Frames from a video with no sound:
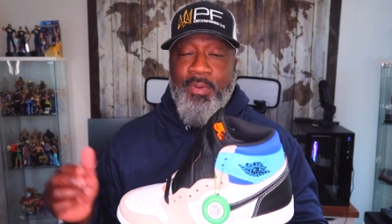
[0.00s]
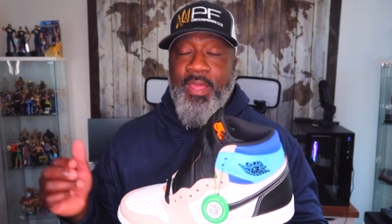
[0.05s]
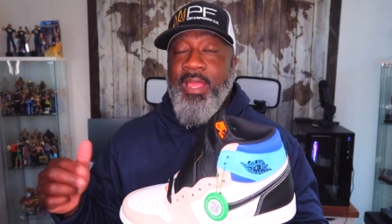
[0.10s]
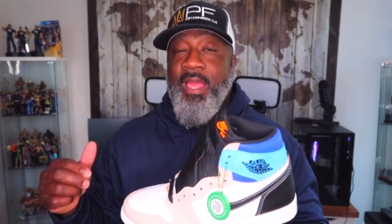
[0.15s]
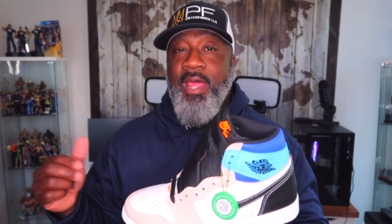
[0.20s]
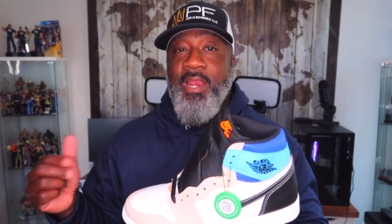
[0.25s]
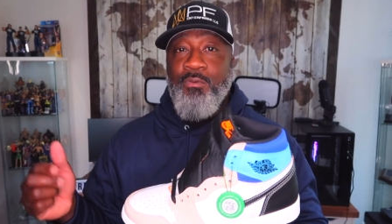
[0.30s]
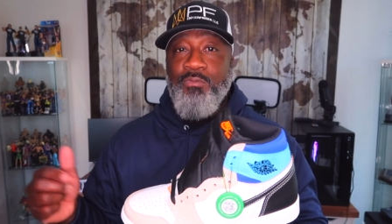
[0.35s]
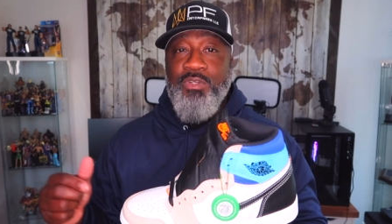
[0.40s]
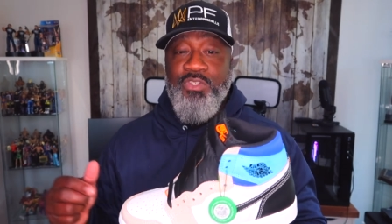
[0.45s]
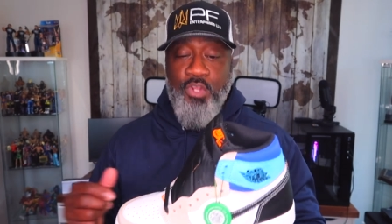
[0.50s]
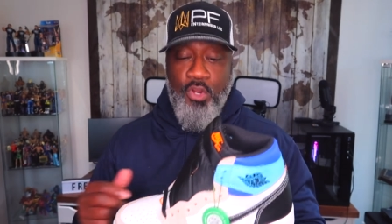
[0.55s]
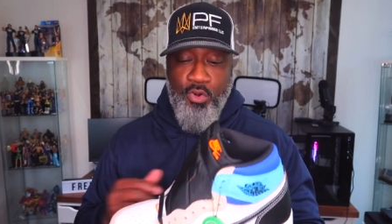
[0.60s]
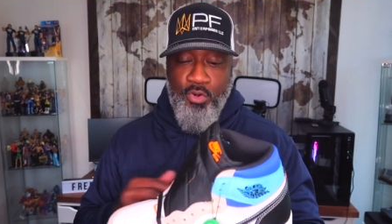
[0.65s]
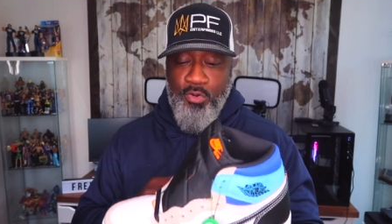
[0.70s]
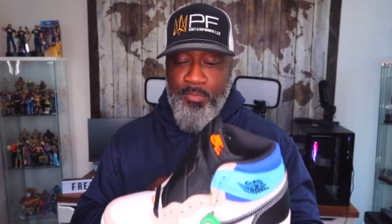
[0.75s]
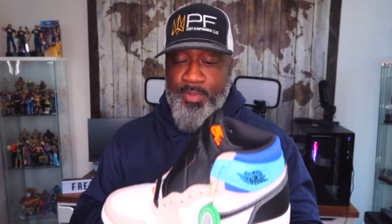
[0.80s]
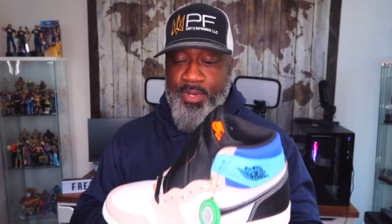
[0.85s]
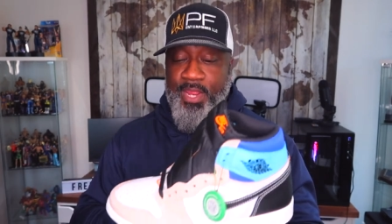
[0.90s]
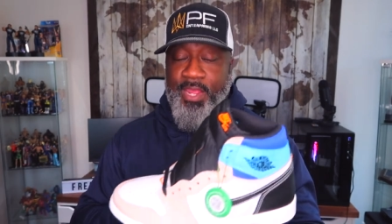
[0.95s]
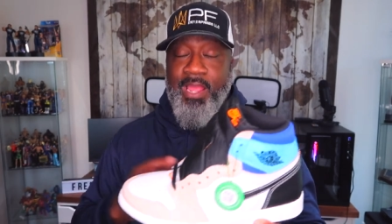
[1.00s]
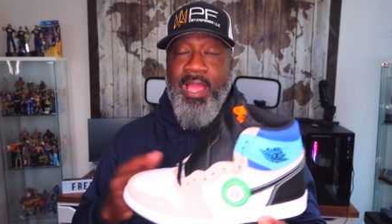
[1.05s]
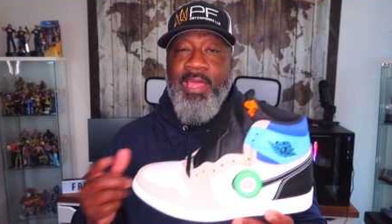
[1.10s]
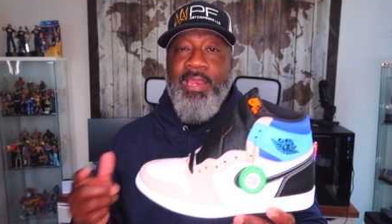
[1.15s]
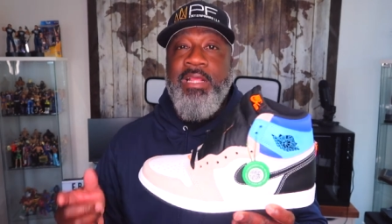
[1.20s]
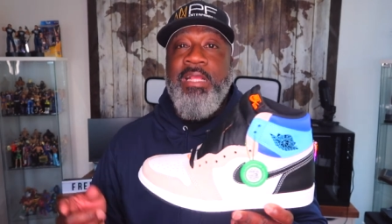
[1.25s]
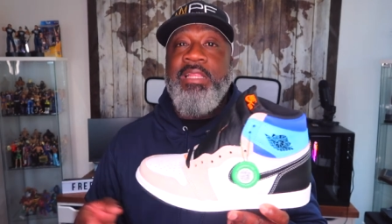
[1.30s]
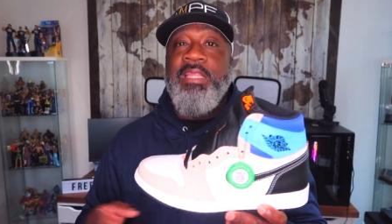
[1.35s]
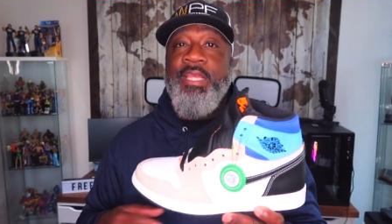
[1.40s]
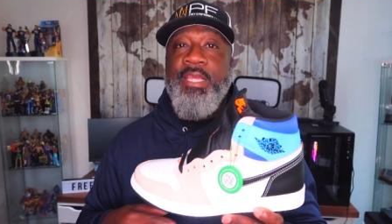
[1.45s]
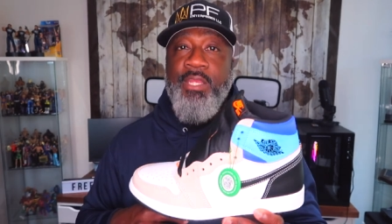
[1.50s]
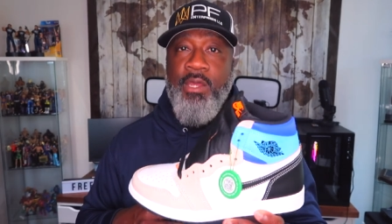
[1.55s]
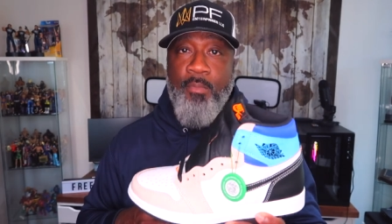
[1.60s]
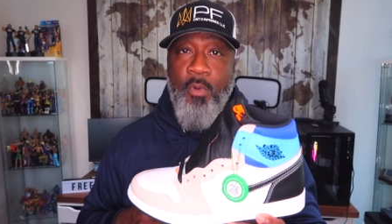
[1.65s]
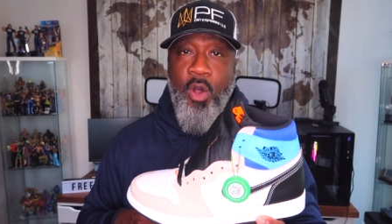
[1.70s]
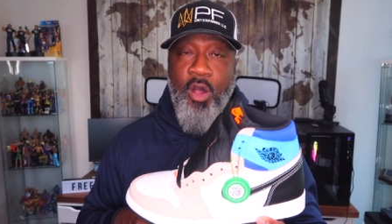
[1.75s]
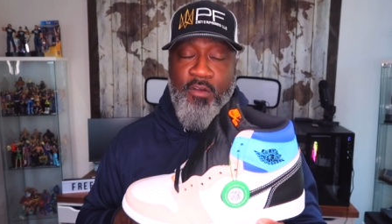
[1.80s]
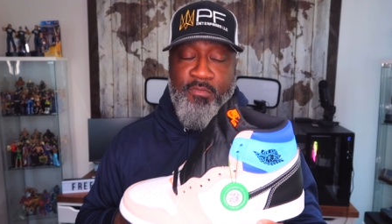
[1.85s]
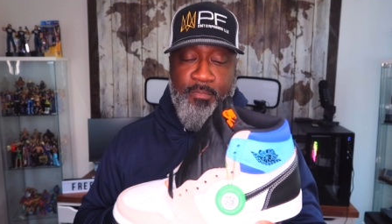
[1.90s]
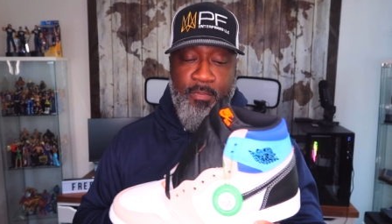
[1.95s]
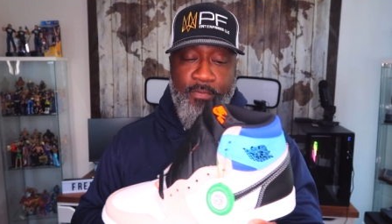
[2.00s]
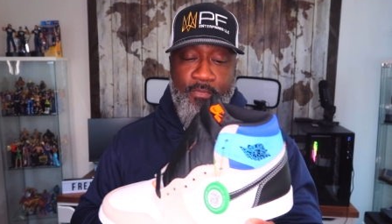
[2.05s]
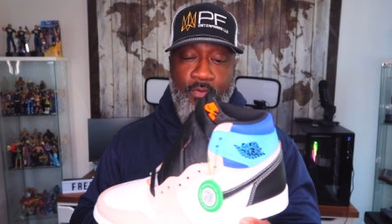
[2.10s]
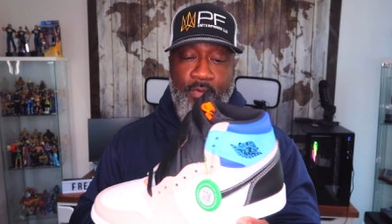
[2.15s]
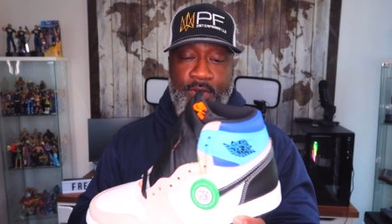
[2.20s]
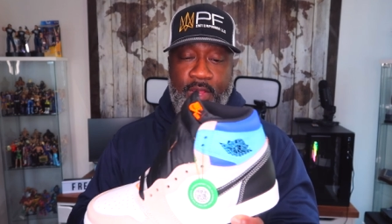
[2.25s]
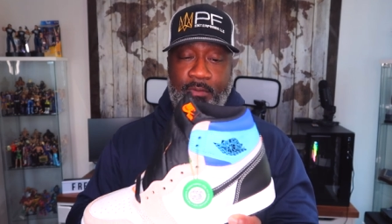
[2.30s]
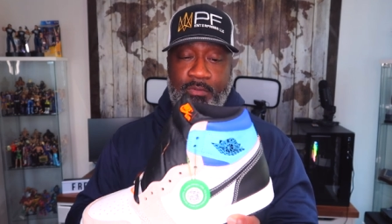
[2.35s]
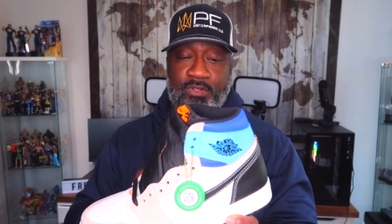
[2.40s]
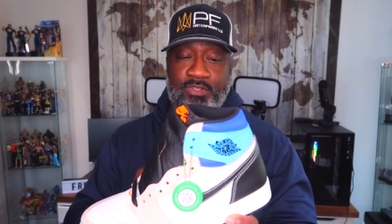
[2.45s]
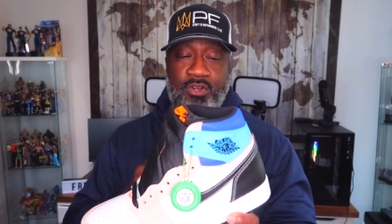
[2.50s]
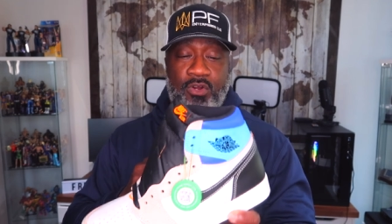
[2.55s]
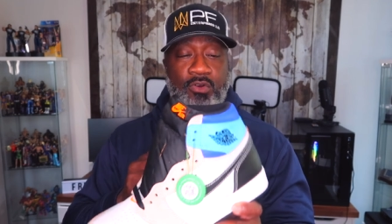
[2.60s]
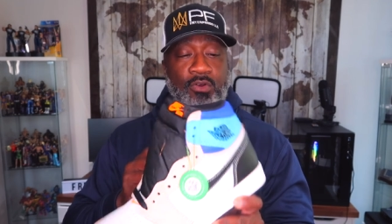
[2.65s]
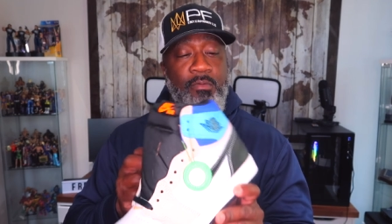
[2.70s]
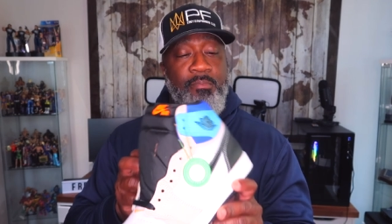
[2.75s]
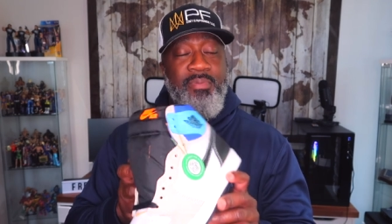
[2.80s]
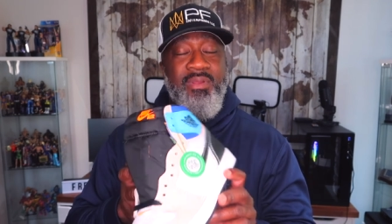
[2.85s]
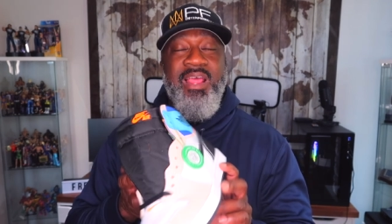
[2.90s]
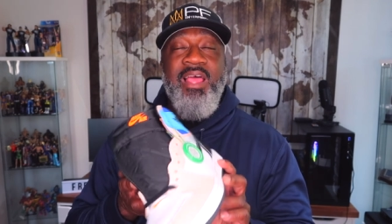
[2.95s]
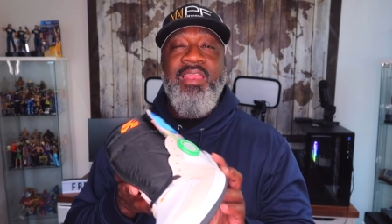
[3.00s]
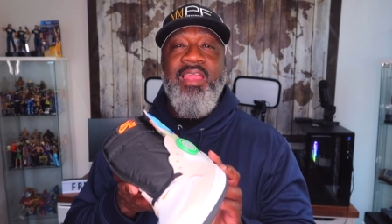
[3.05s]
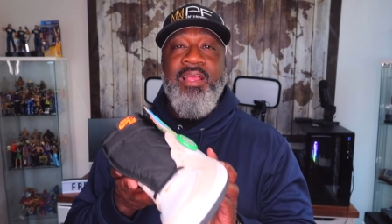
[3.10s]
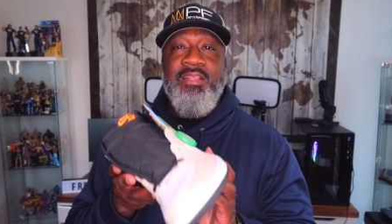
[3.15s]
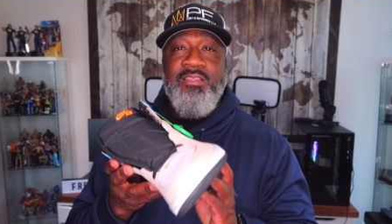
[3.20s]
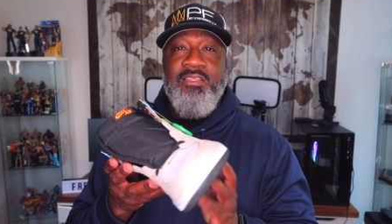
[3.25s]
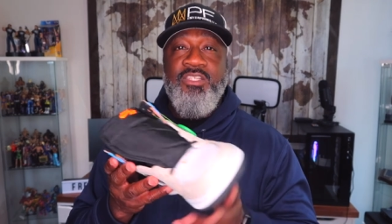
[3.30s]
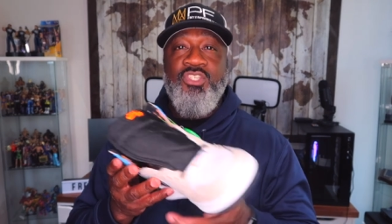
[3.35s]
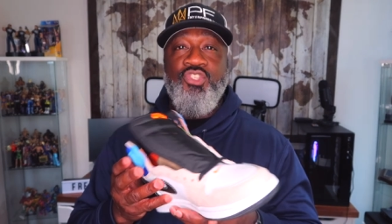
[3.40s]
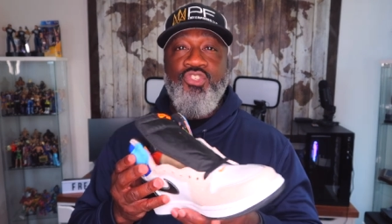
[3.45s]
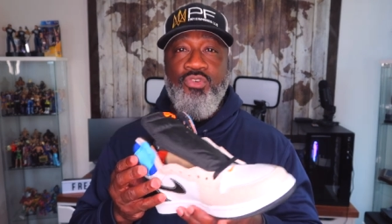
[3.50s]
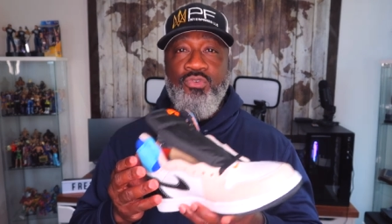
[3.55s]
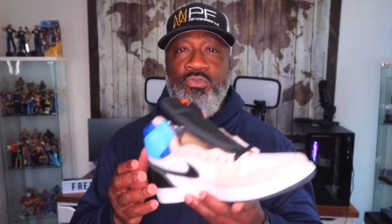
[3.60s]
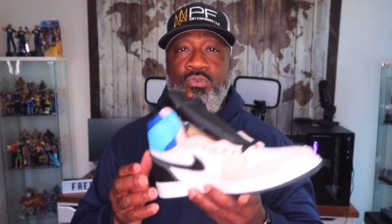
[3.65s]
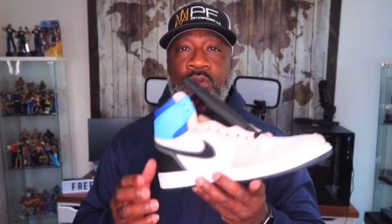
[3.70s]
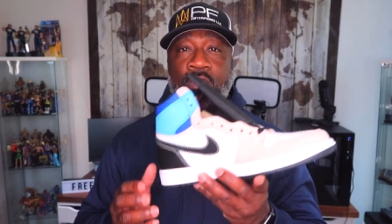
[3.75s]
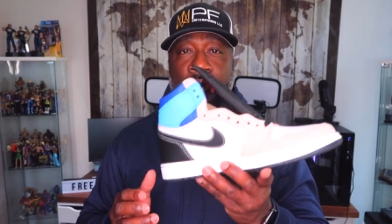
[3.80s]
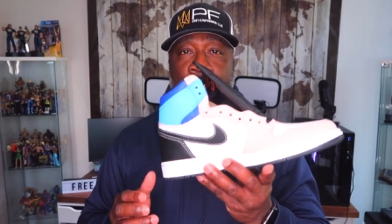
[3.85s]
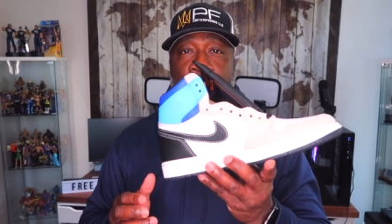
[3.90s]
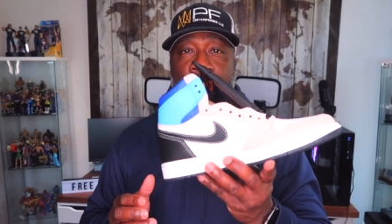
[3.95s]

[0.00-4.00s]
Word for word: They got to return them and they got to clean them off before they return them. But I like this shoe.